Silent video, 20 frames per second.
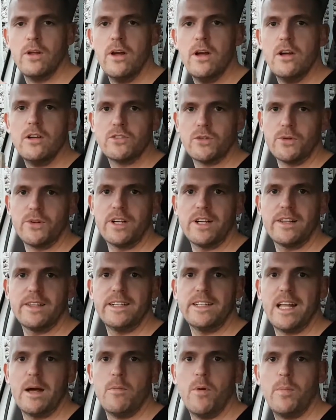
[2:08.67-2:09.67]
So I'm going to clean
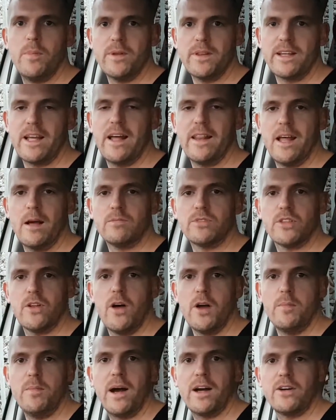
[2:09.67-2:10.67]
them up and get them
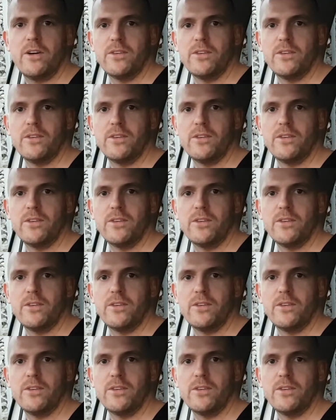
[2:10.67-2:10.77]
slotted back on